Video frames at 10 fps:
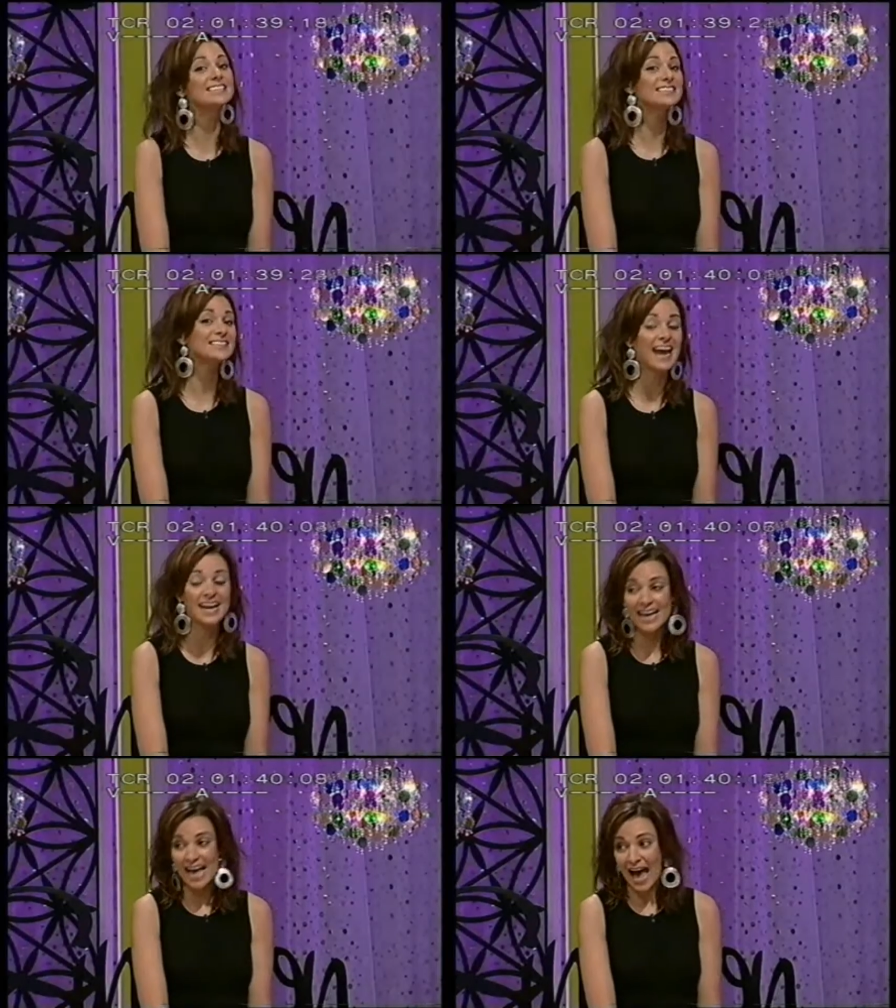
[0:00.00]

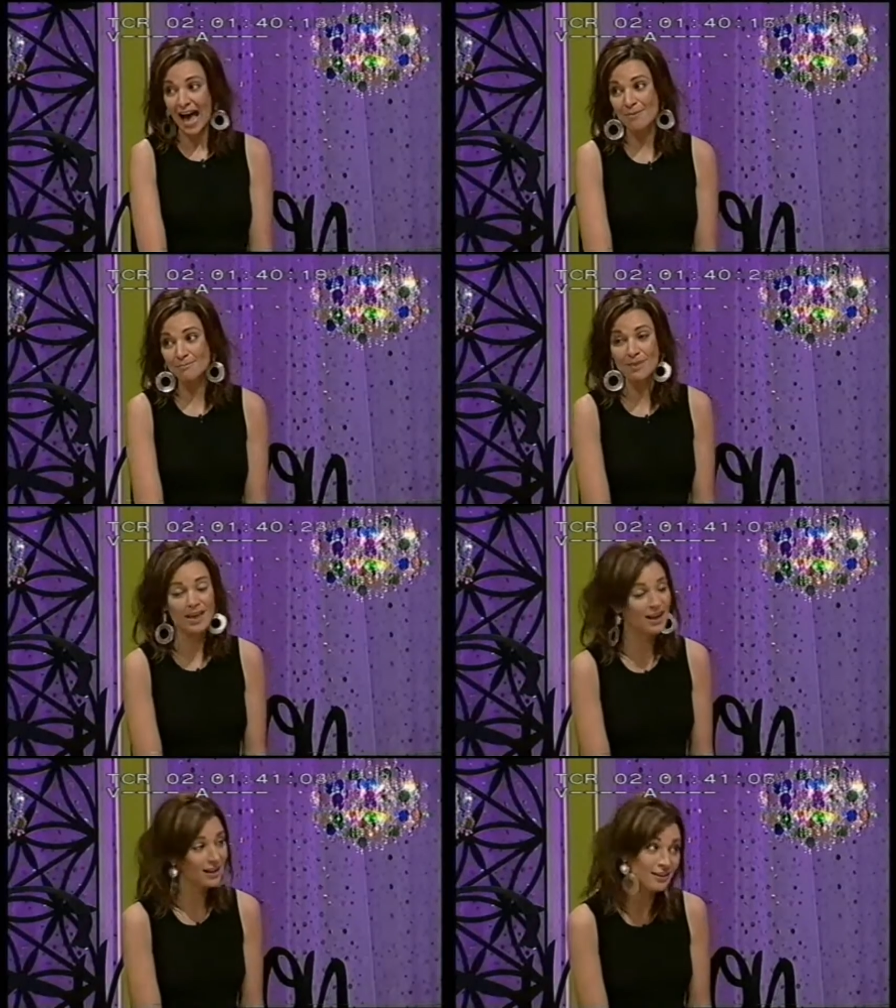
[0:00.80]
yesterday, um,
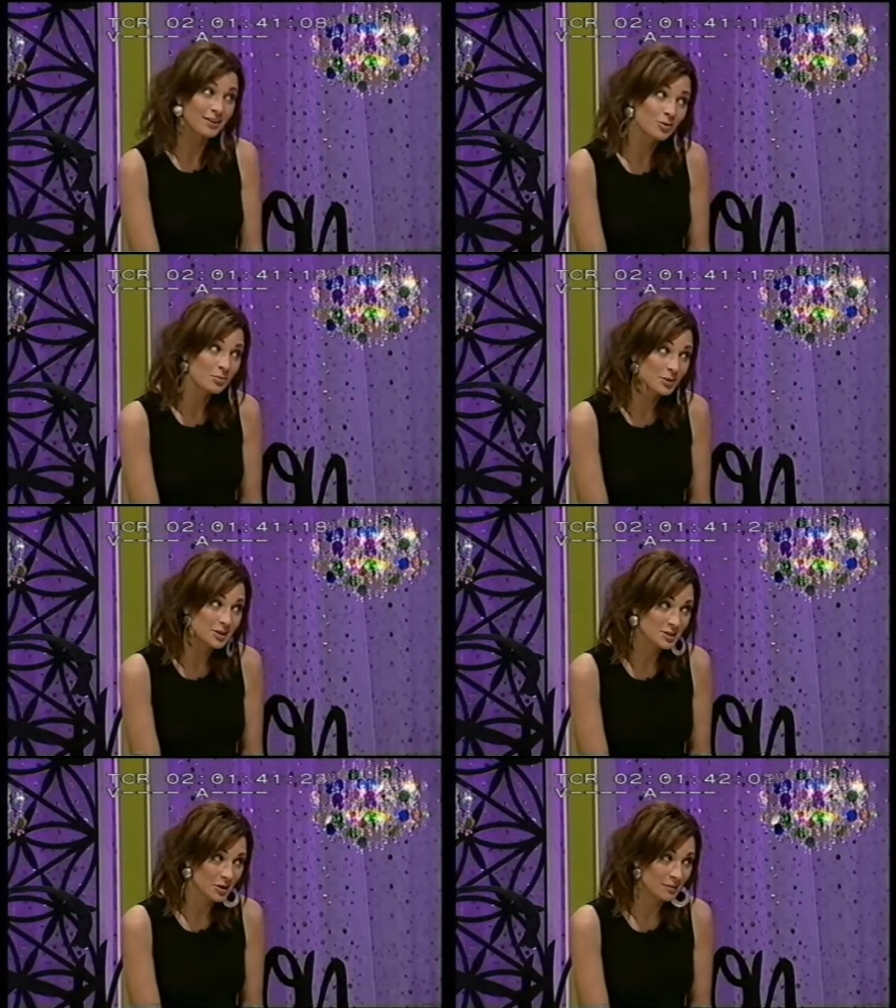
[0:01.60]
a little
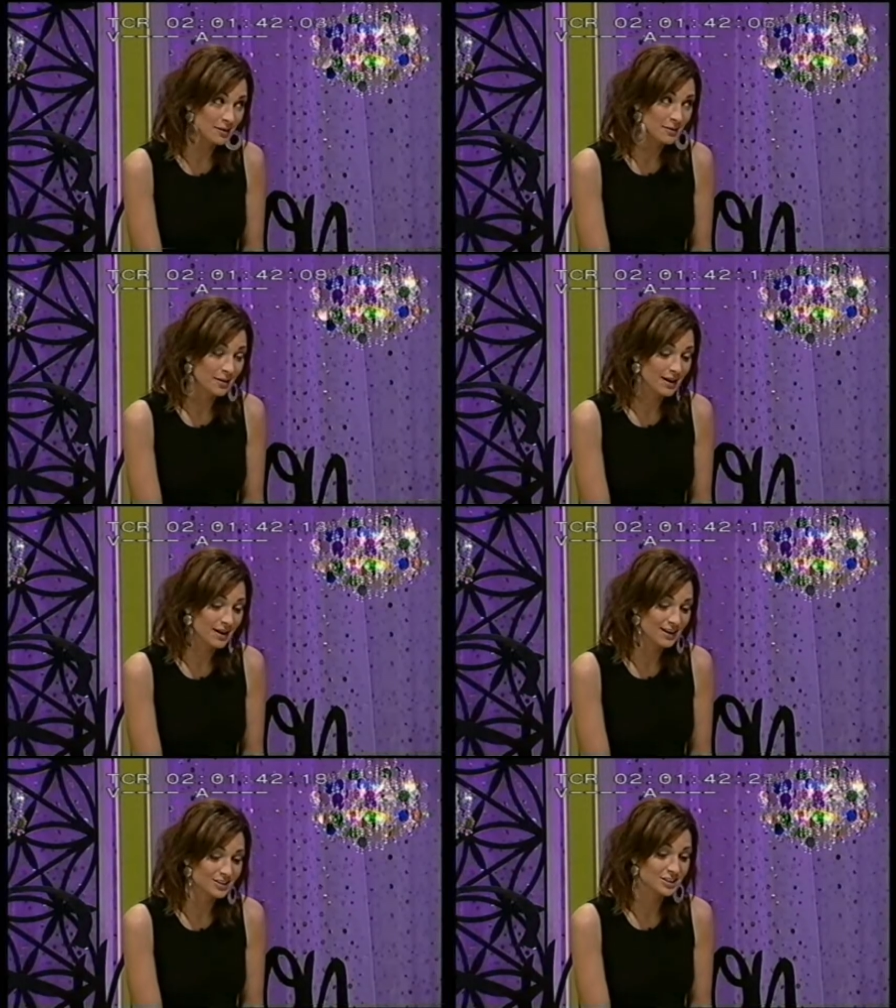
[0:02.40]
booty told me, well,
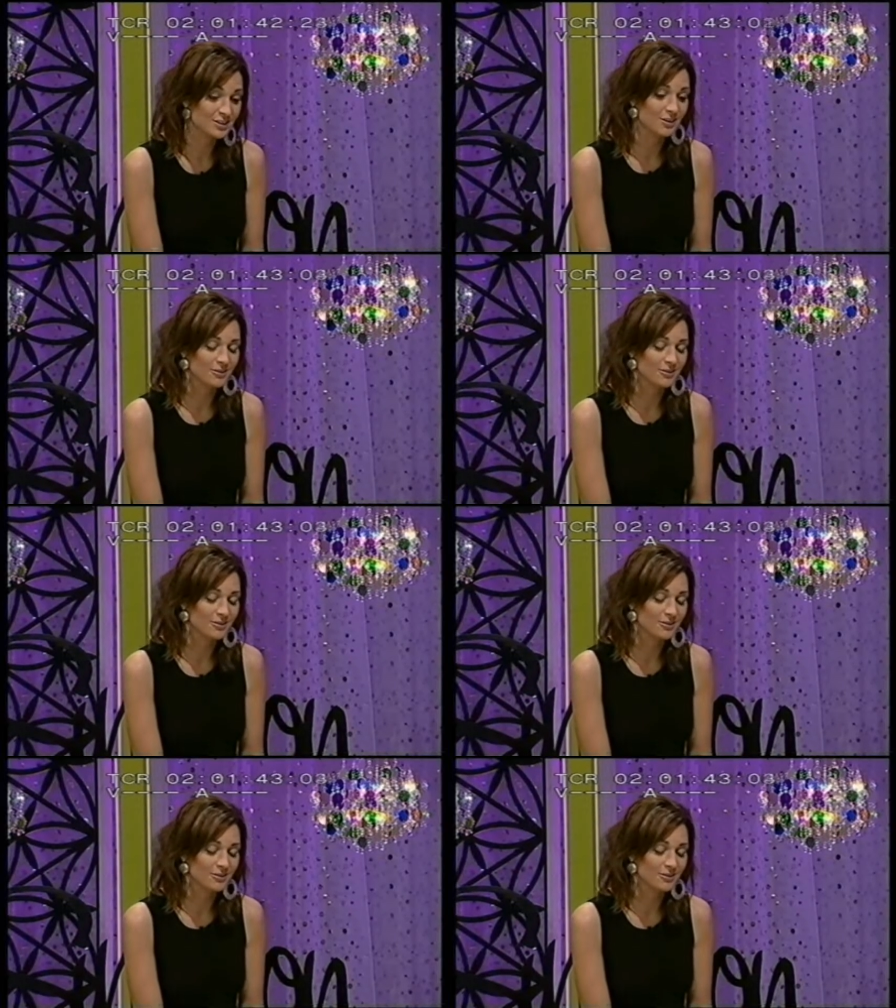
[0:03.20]
actually, no,